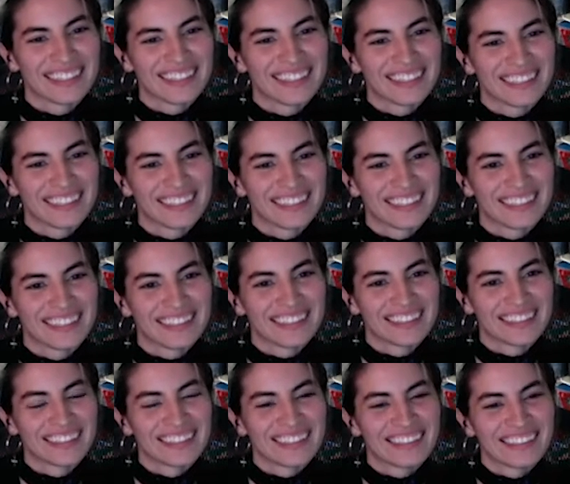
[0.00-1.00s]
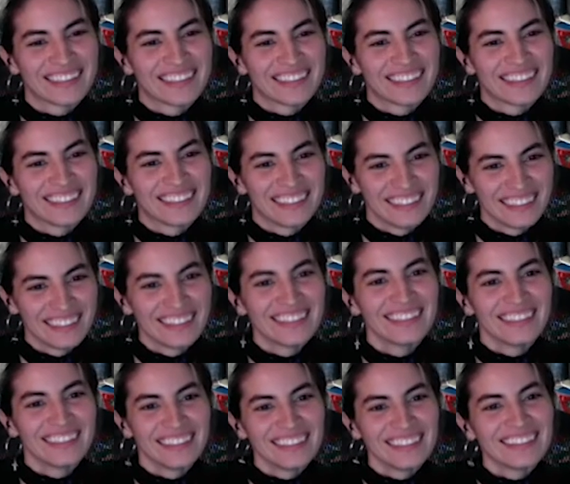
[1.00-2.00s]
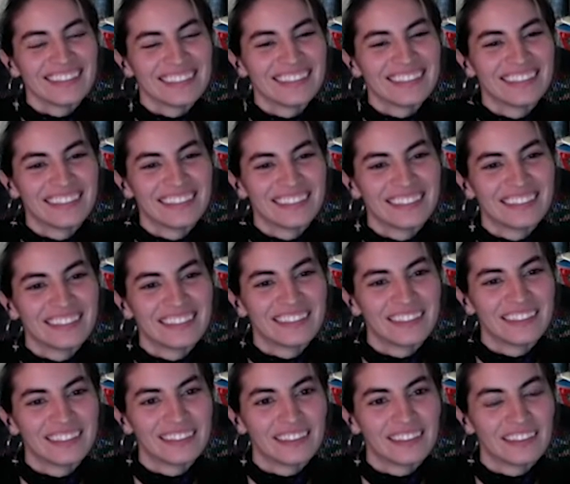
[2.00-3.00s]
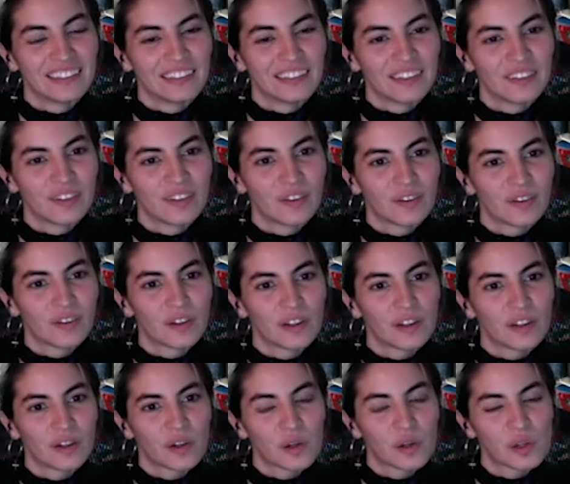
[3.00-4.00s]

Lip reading: No words are spoken by the person on screen.